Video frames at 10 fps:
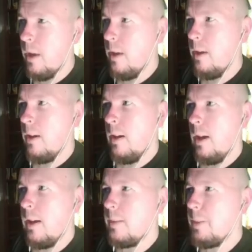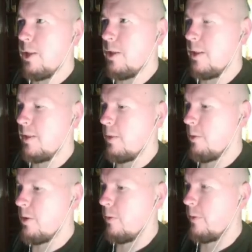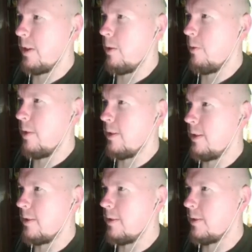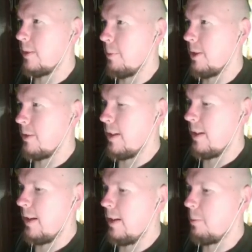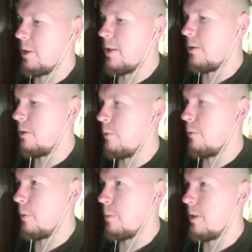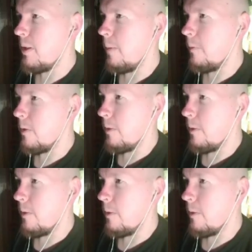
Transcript: And I mentioned in the original video that this is something that anybody could do from the comfort of their own